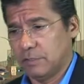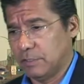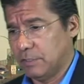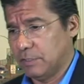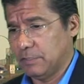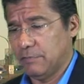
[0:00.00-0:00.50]

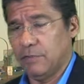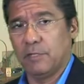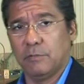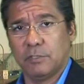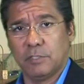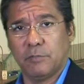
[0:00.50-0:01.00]
and this video
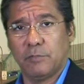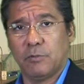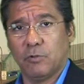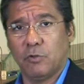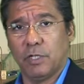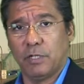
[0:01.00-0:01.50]
I'm just going to be
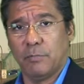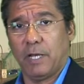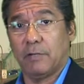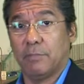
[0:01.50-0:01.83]
real quick about it